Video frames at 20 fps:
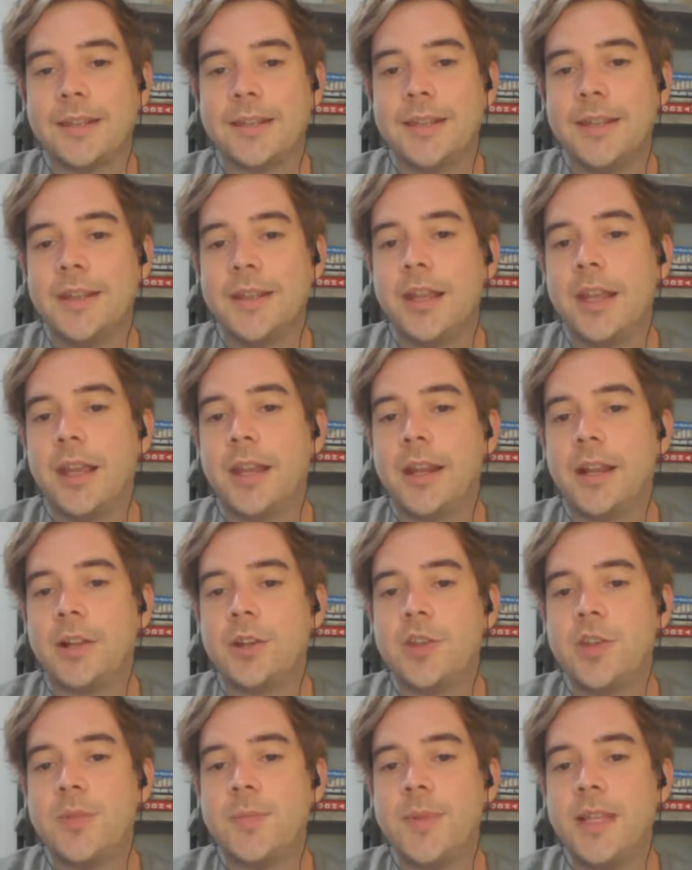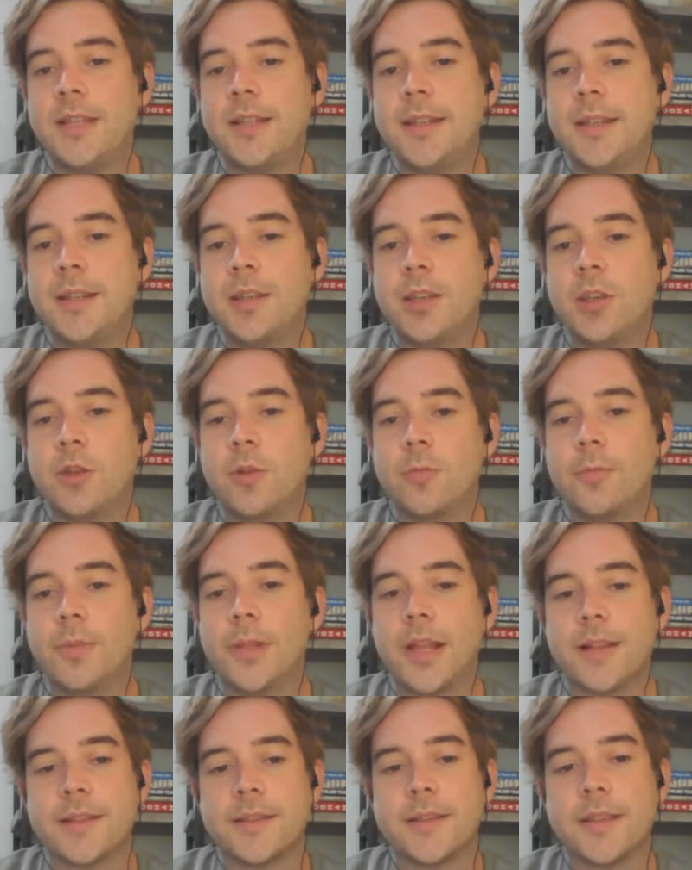Lit*, an LGBTQ
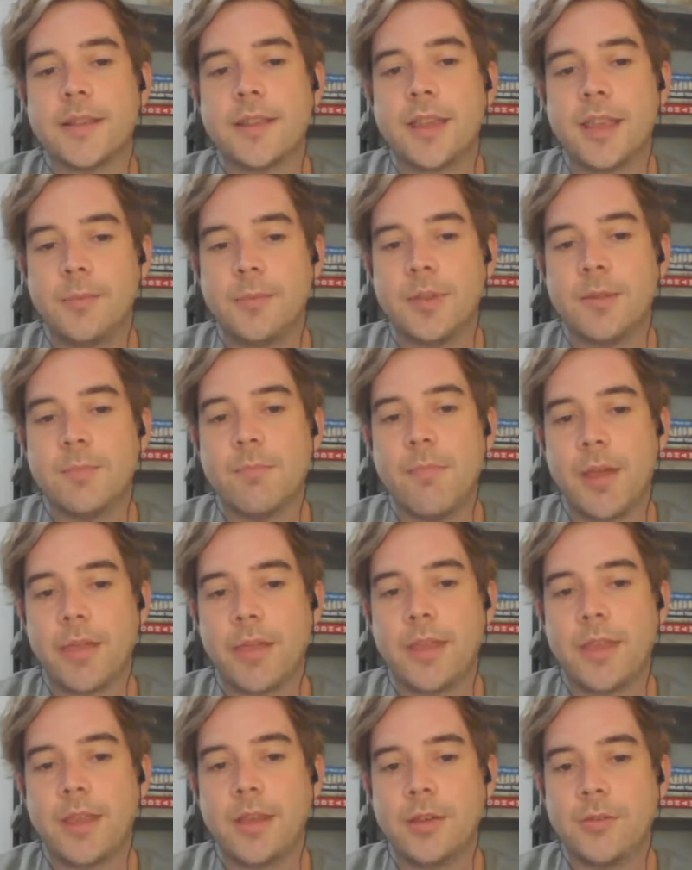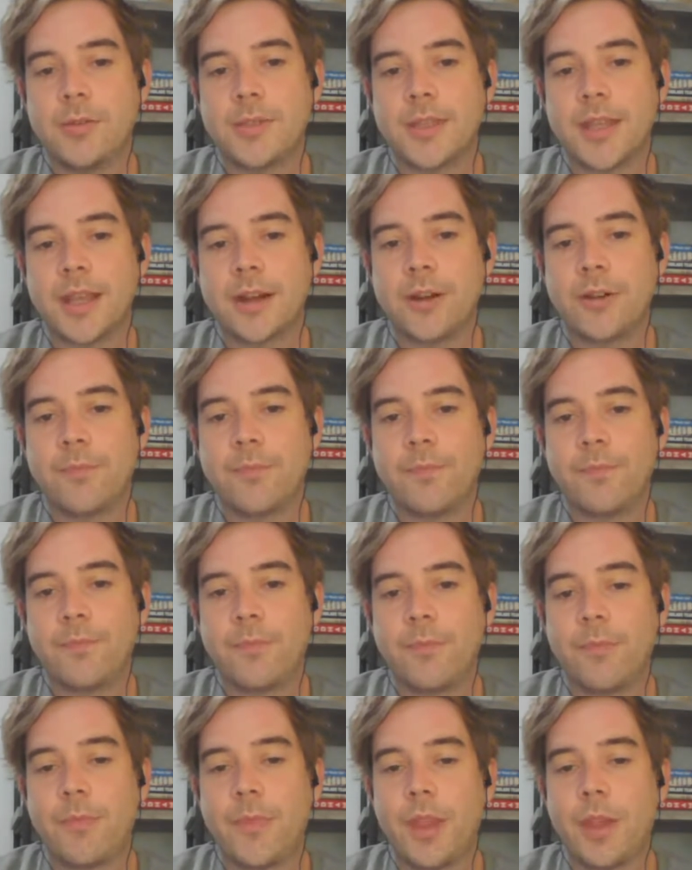plus themed monthly newsletter.
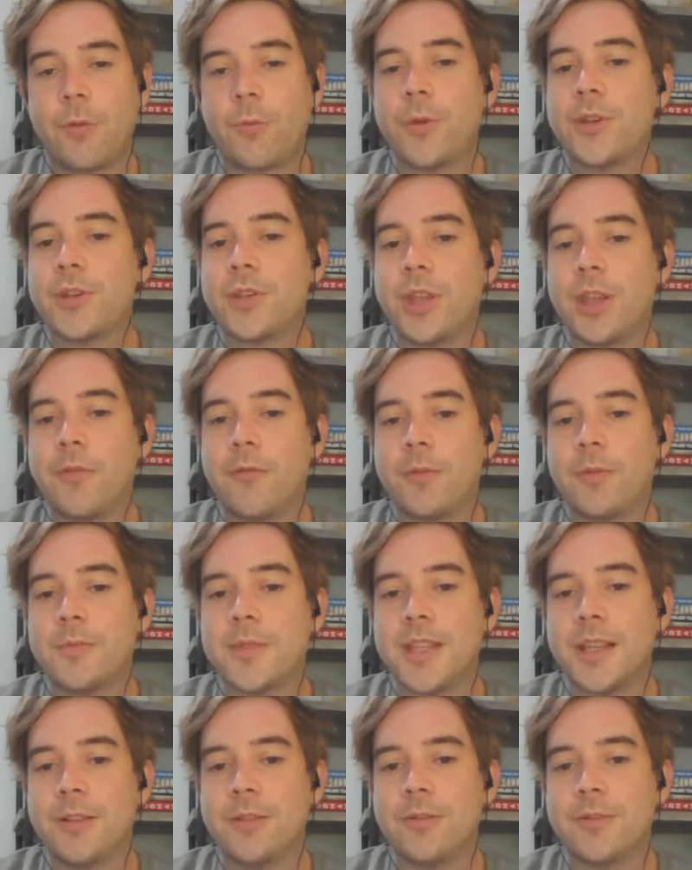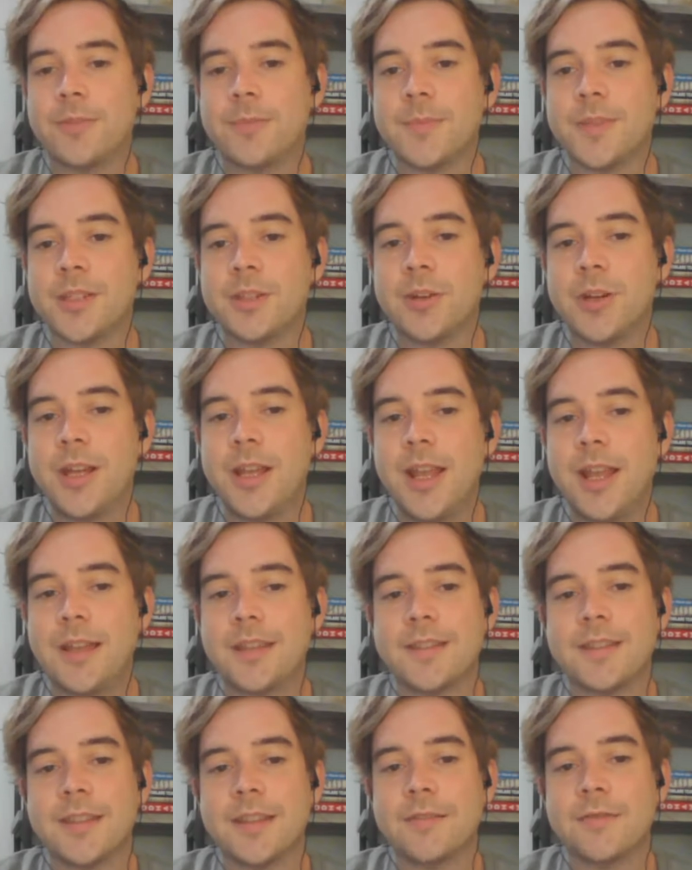Originally from St. Louis, Missouri,
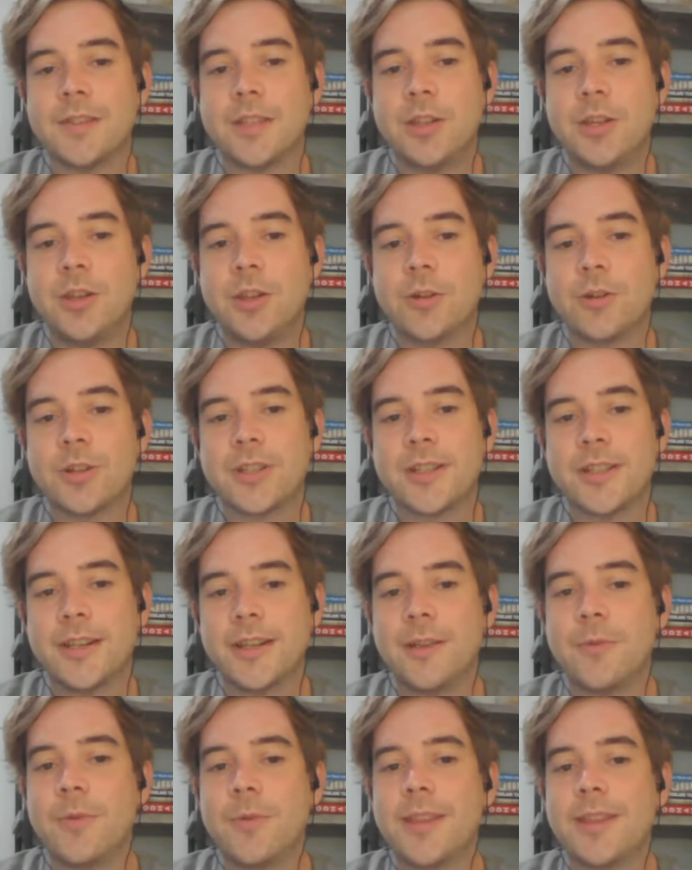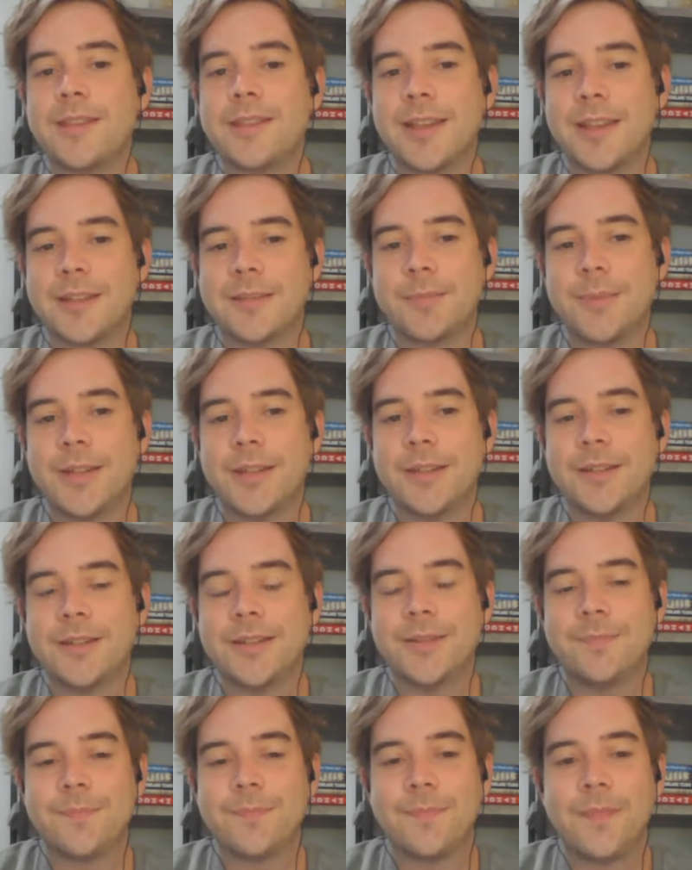Hess lives in New York City with his
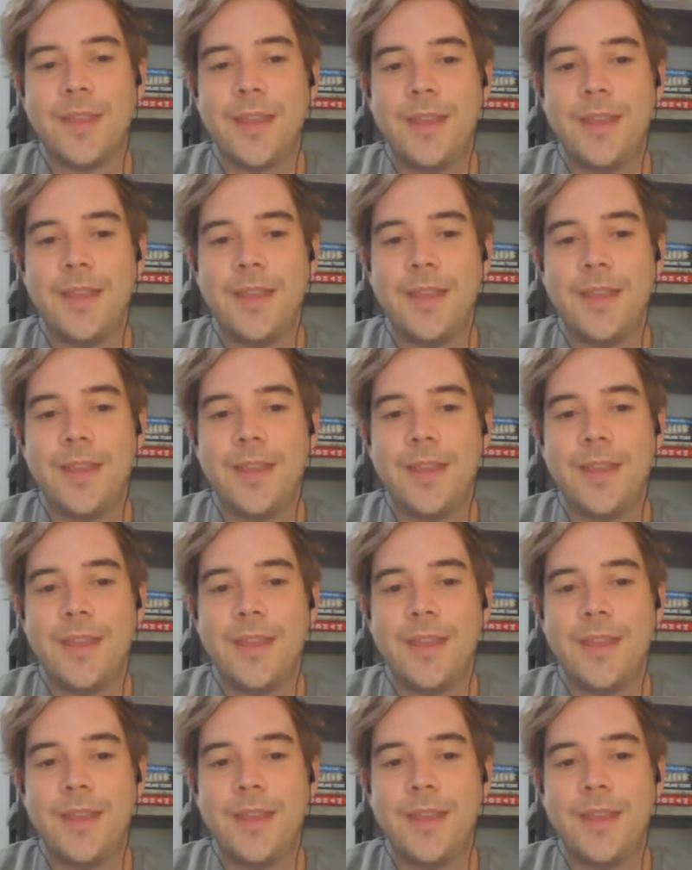husband.